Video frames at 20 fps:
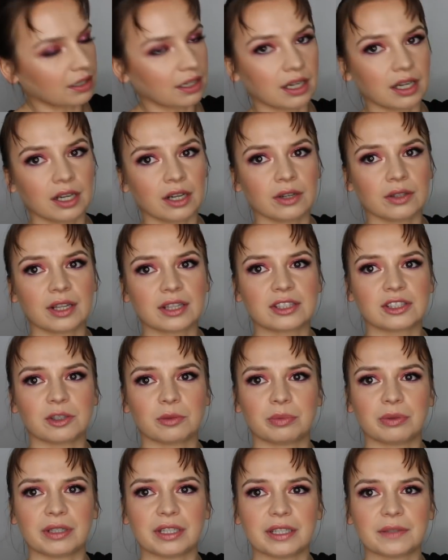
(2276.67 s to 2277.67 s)
Oh, that's
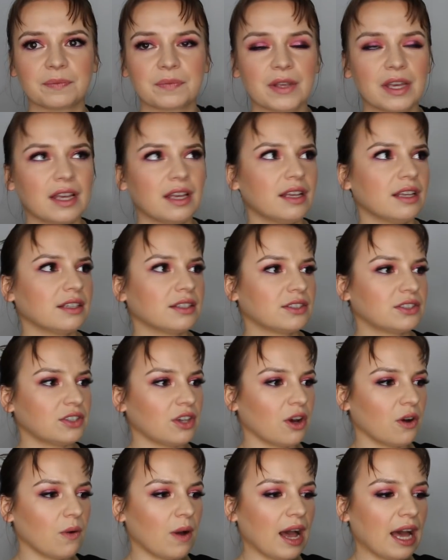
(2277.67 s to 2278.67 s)
so pretty.
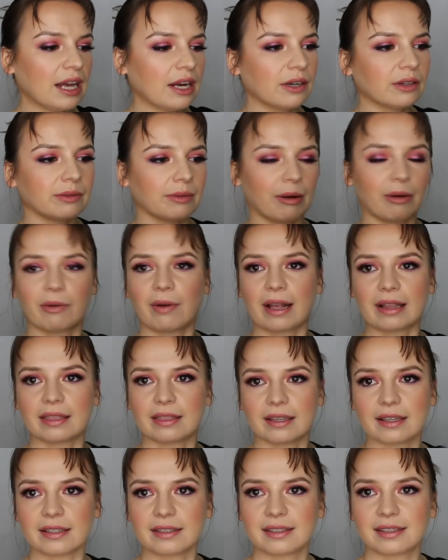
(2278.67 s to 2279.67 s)
So I don't
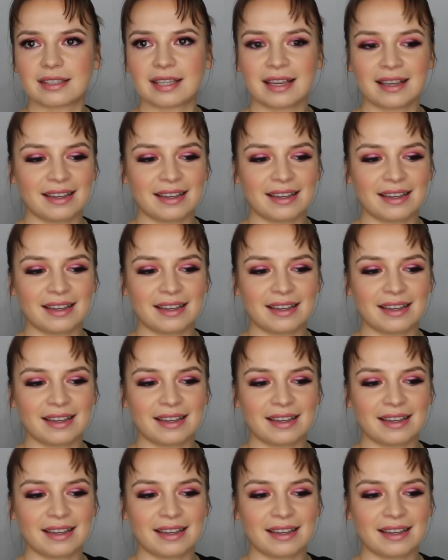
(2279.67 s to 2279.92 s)
regret this.